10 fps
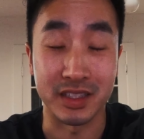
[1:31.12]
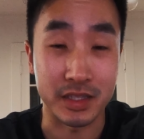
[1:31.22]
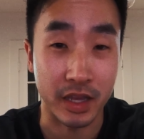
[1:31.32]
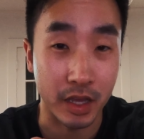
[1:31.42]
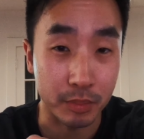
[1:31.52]
that
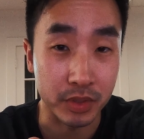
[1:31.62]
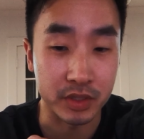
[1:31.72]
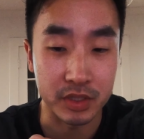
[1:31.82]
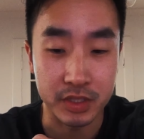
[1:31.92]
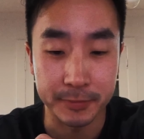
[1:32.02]
this
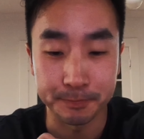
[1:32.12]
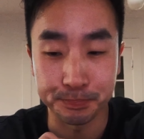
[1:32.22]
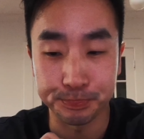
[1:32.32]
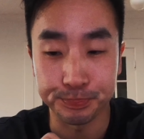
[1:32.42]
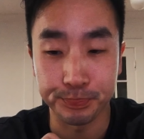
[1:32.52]
happened,
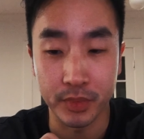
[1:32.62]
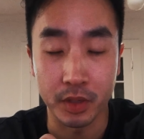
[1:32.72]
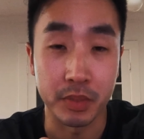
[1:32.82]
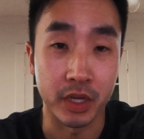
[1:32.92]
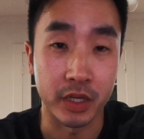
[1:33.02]

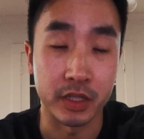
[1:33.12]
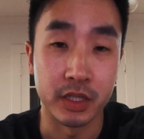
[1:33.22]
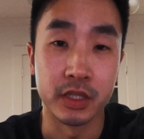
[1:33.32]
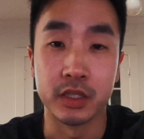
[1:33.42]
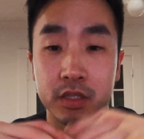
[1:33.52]
but
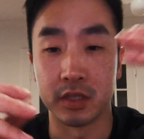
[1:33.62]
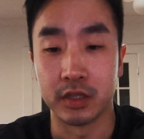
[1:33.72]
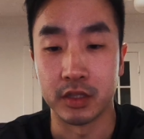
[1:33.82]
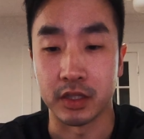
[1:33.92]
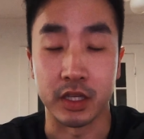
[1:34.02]

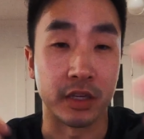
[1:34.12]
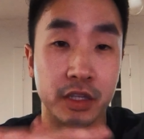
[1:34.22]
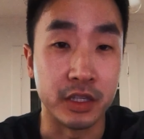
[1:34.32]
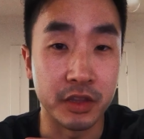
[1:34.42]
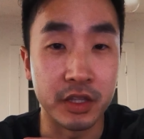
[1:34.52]

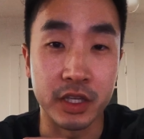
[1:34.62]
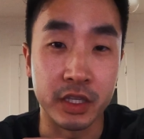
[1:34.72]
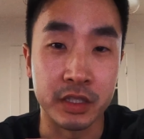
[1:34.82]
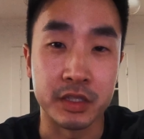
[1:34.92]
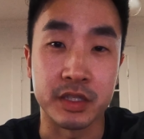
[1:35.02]
the good thing
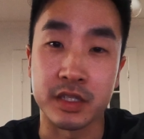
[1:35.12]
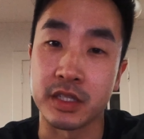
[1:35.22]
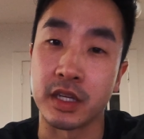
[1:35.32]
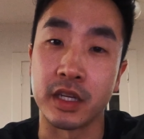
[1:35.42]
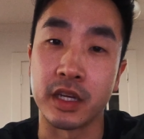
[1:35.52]

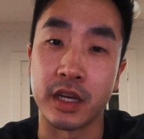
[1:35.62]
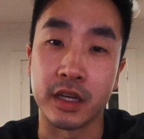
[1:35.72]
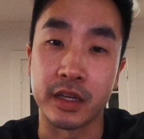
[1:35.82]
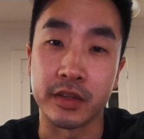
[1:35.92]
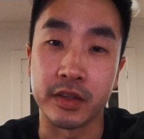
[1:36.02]
is
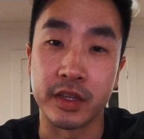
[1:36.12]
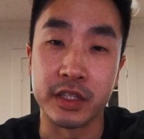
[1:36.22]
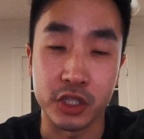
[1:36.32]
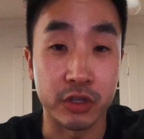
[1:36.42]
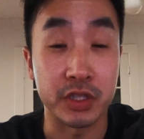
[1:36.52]

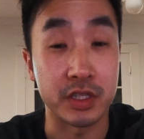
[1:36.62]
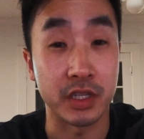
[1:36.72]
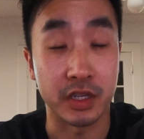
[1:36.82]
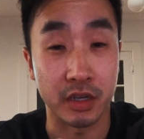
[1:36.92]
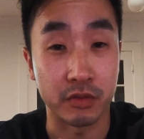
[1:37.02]
insurance is
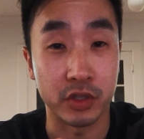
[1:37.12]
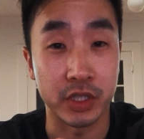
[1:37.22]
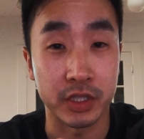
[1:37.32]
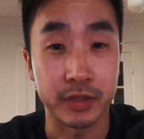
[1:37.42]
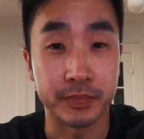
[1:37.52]
going to cover
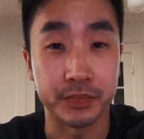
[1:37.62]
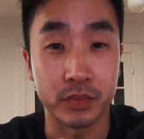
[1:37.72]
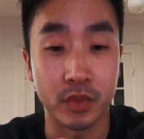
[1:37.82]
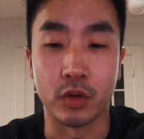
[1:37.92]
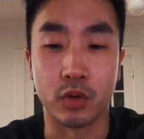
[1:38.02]
it.
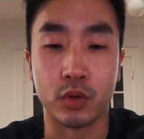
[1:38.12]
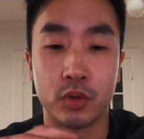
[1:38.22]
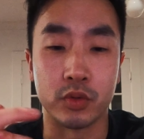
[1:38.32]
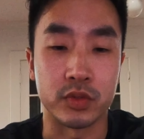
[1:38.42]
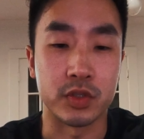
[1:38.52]
The
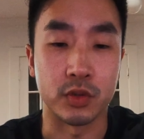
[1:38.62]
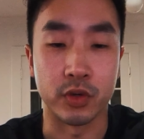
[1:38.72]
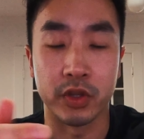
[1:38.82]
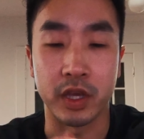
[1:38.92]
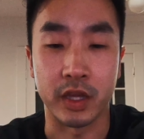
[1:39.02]
whole
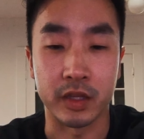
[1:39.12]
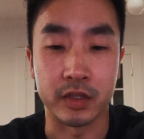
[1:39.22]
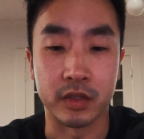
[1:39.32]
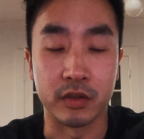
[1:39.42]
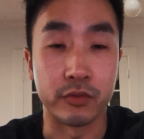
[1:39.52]
story
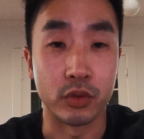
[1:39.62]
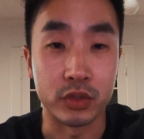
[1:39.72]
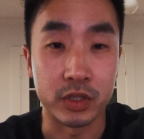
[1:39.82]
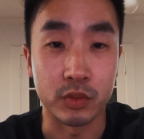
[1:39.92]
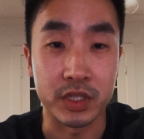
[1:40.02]
that
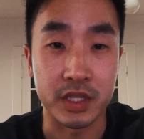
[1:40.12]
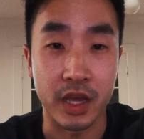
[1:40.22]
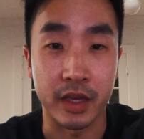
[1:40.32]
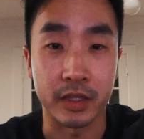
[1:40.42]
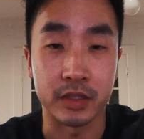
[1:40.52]
unfolded was
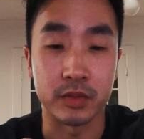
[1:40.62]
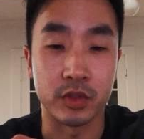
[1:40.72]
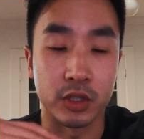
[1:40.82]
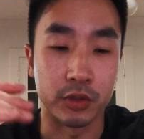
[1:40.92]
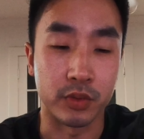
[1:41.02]
that,
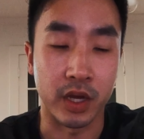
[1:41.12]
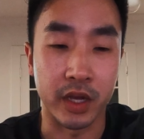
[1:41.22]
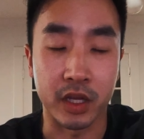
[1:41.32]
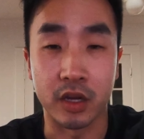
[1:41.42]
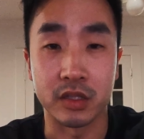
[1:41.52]
you know,
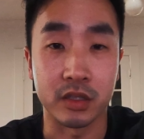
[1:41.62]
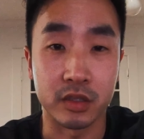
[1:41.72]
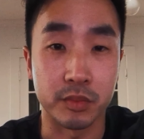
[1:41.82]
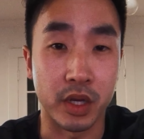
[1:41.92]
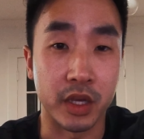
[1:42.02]
I
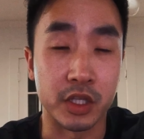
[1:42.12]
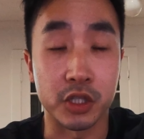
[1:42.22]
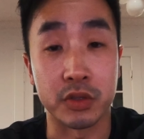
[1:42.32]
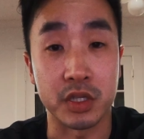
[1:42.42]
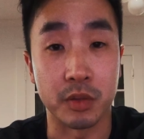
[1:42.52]
contacted my
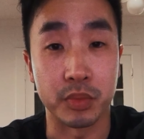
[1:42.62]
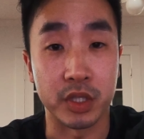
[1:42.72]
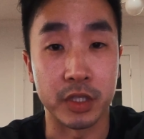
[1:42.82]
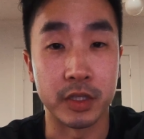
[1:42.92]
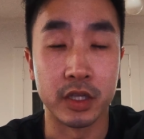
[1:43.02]
insurance
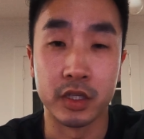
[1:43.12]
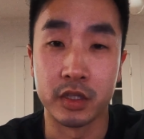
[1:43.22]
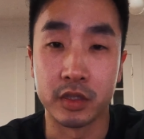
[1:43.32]
company.